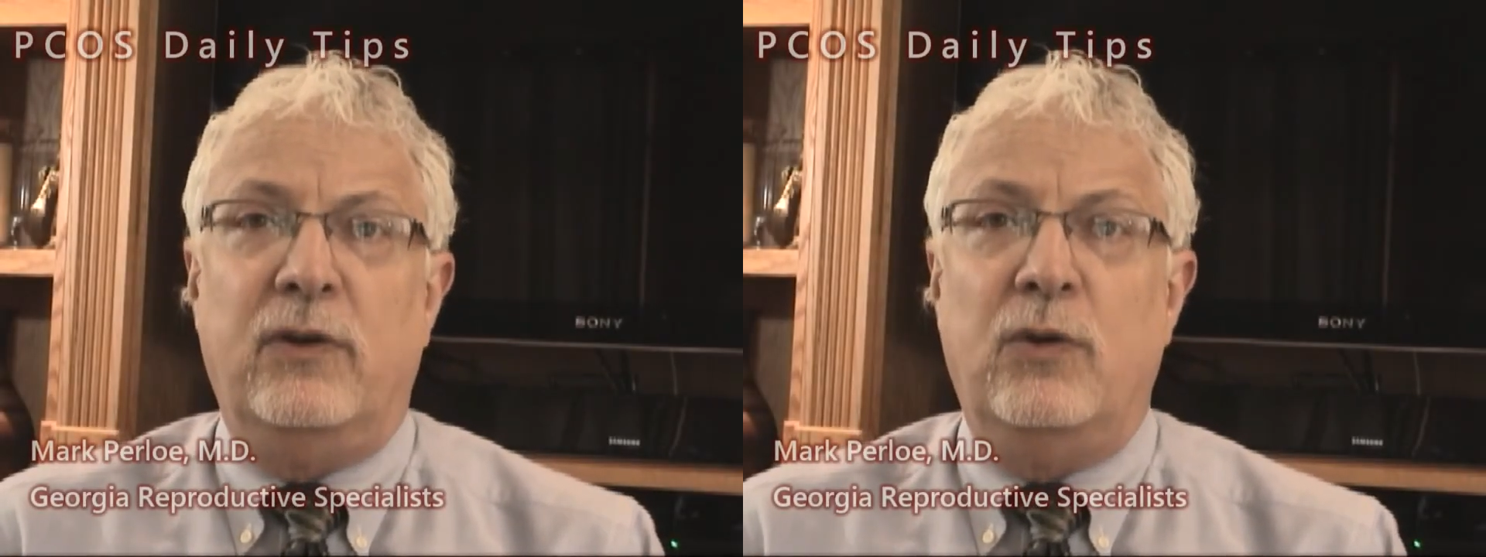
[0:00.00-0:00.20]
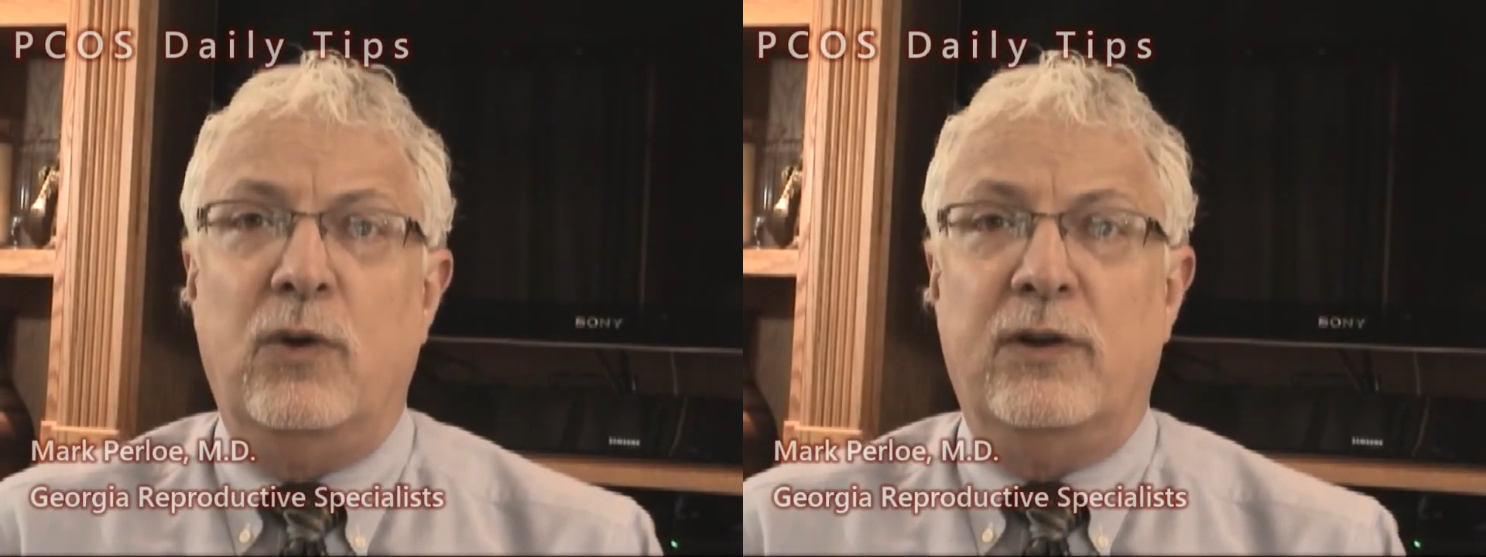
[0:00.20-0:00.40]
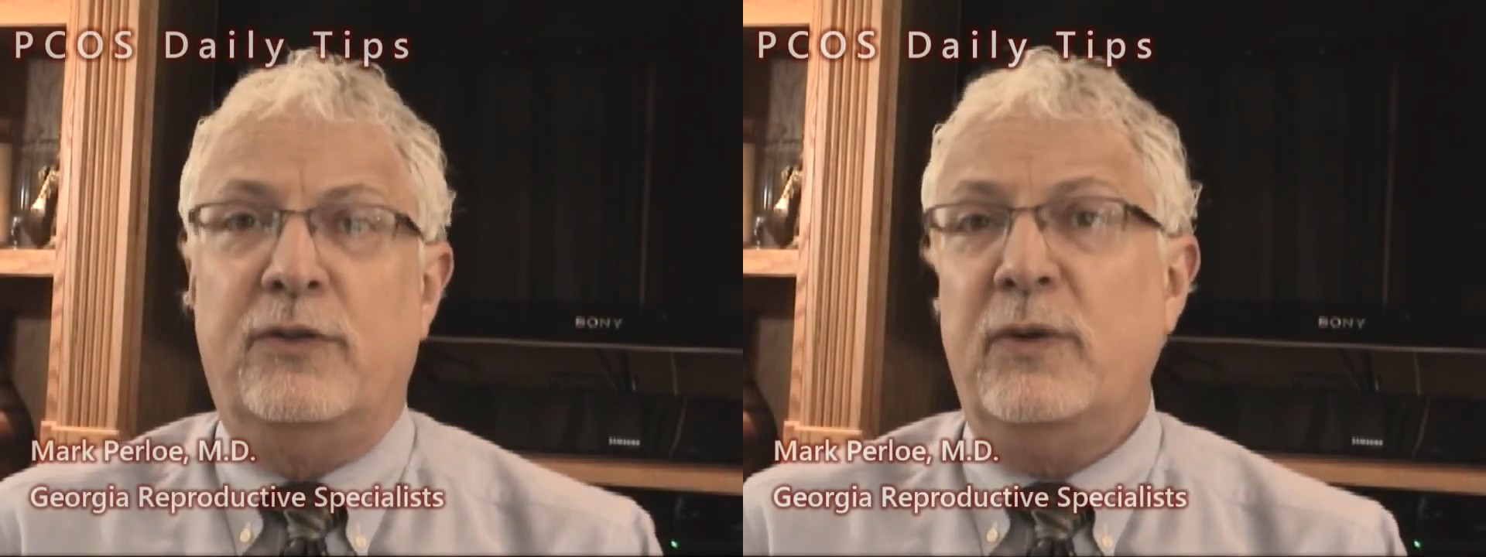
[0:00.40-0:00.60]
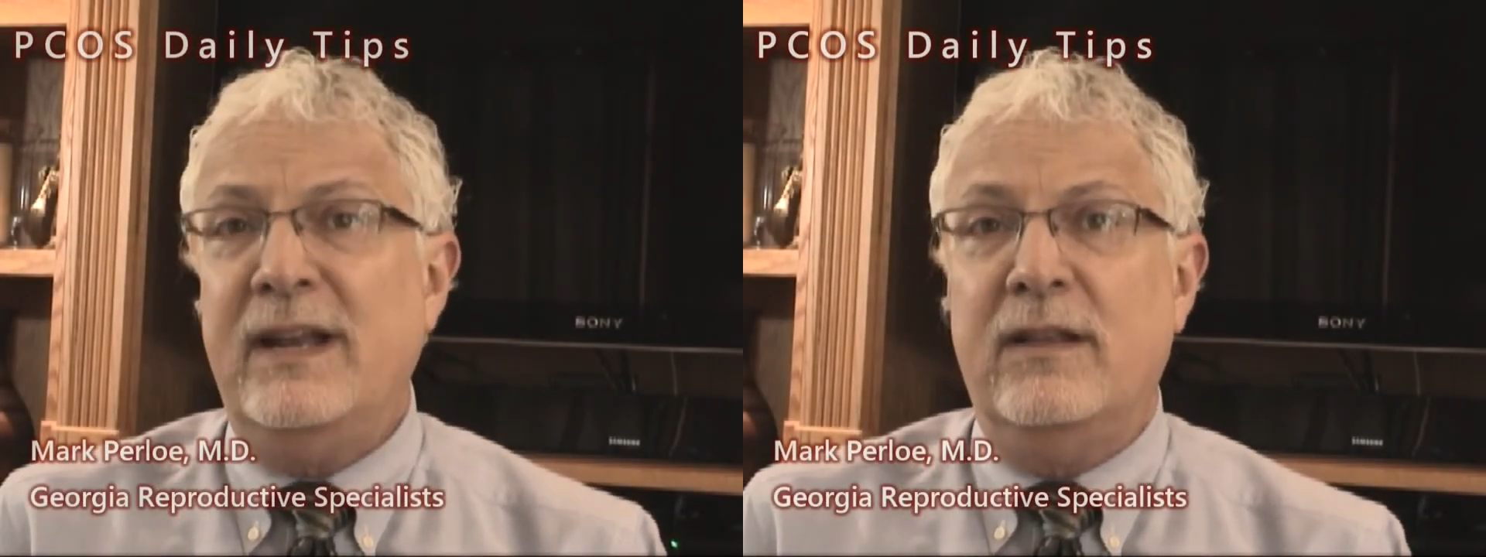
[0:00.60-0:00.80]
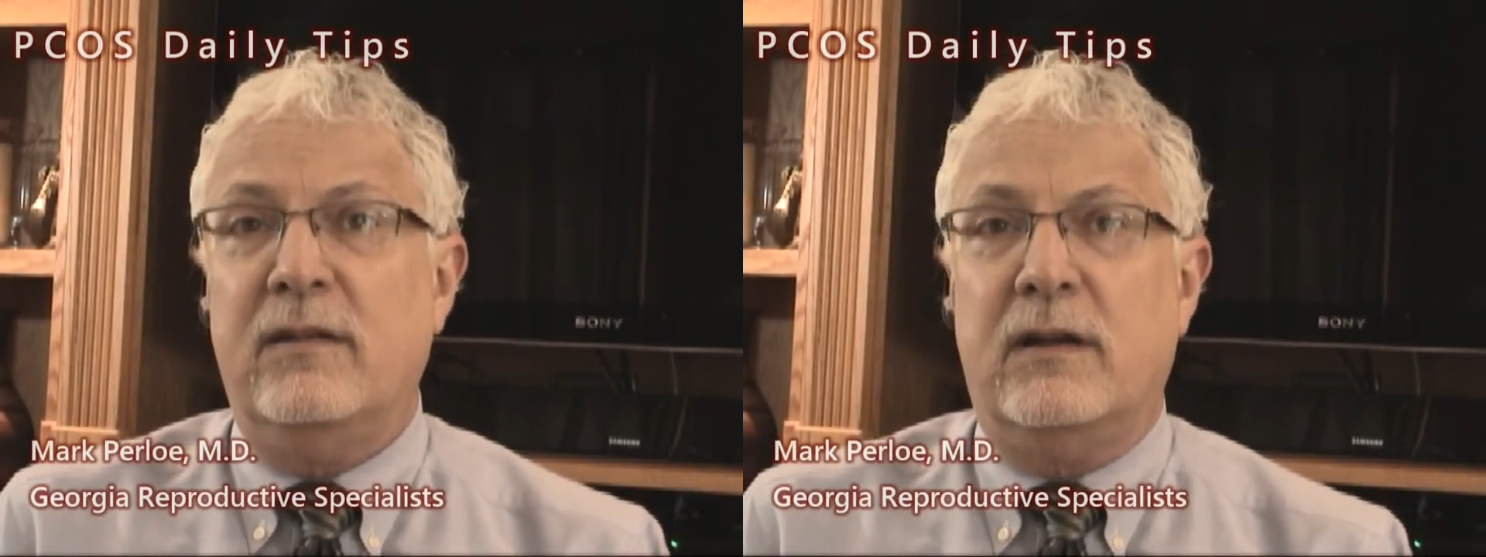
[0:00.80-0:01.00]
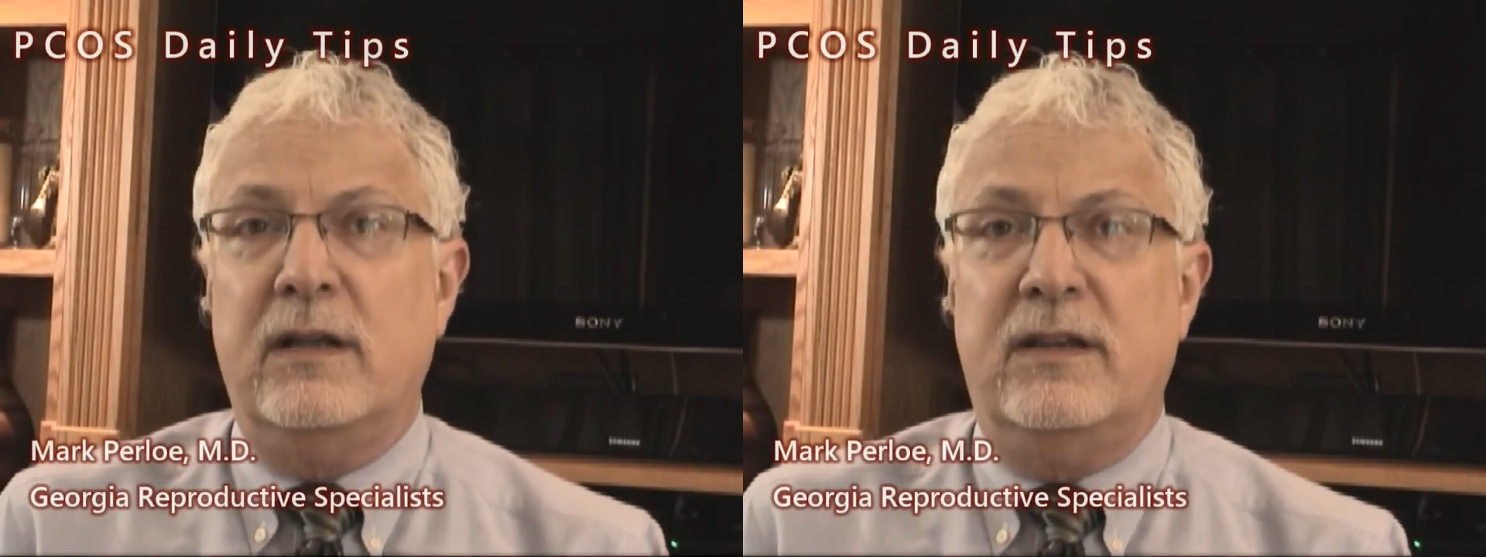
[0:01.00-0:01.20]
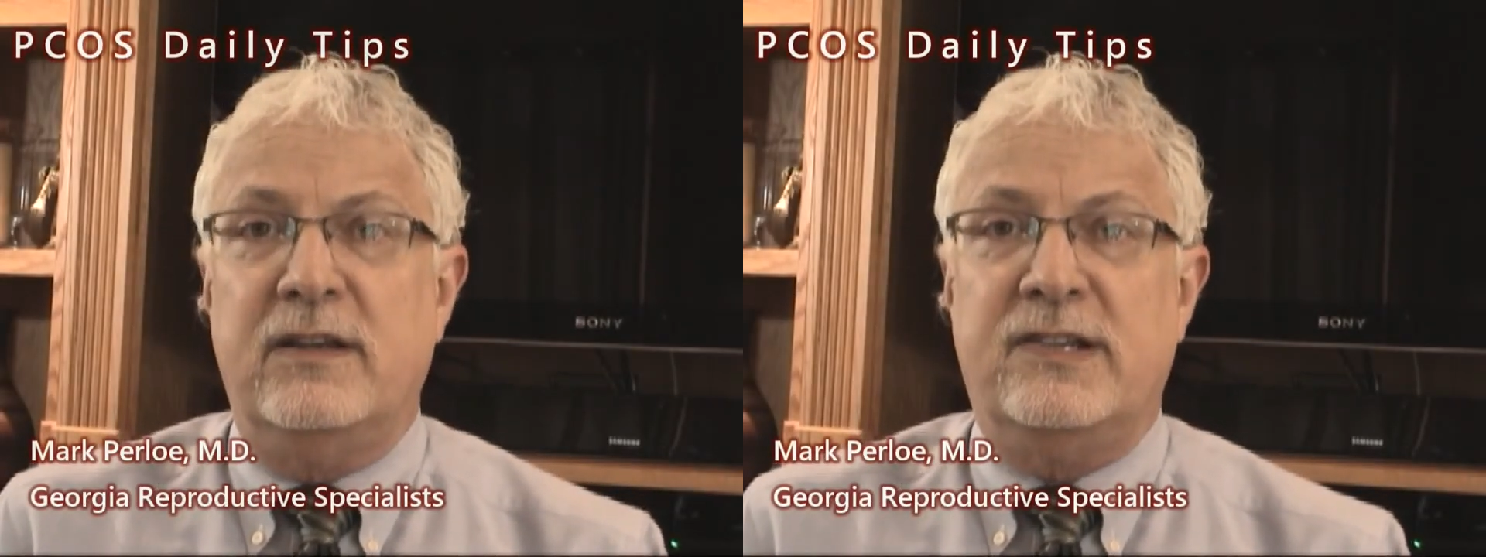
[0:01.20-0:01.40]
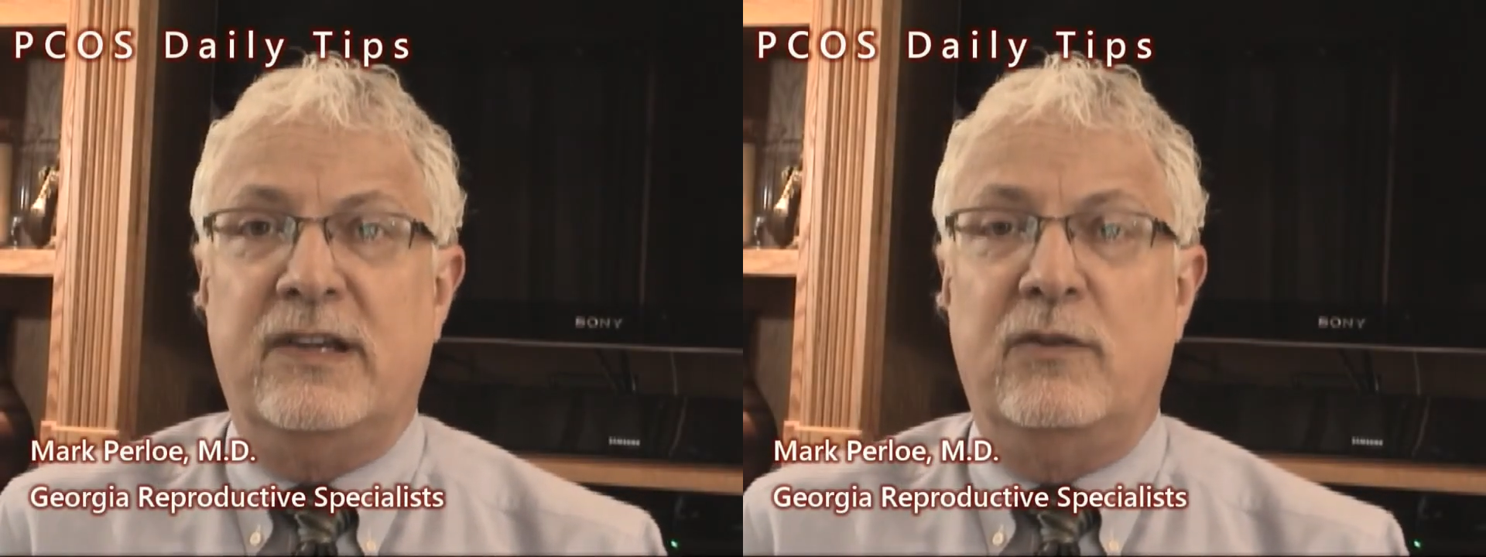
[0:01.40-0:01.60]
who are treating their
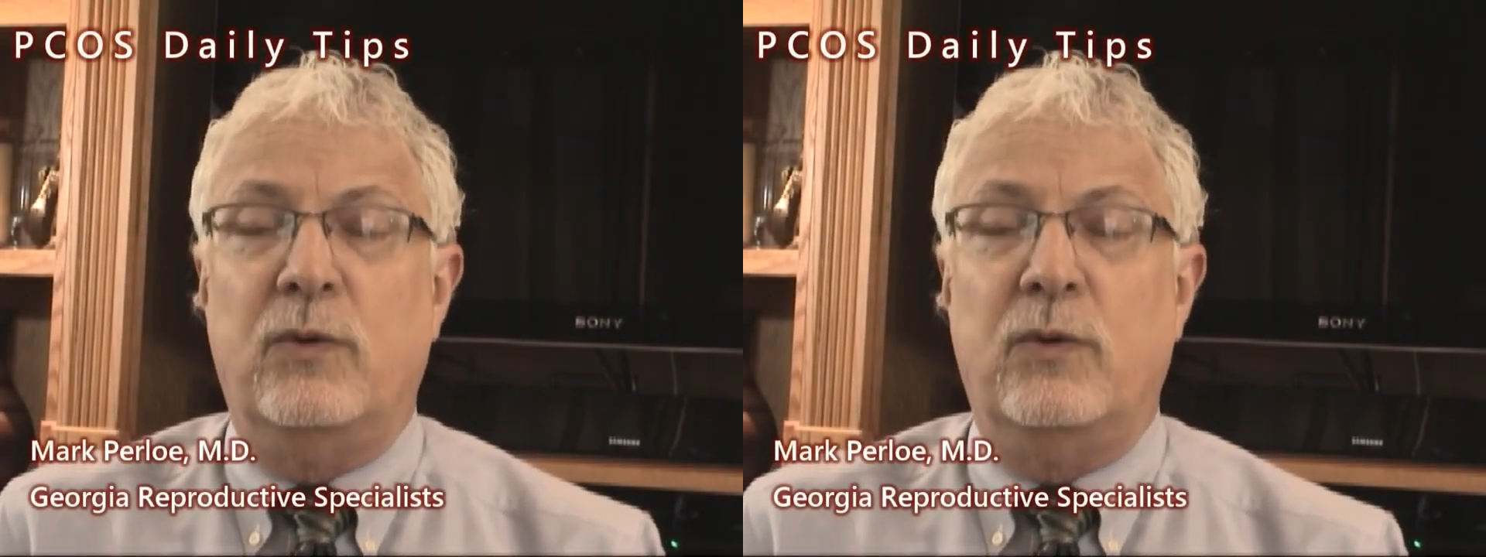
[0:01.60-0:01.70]
condition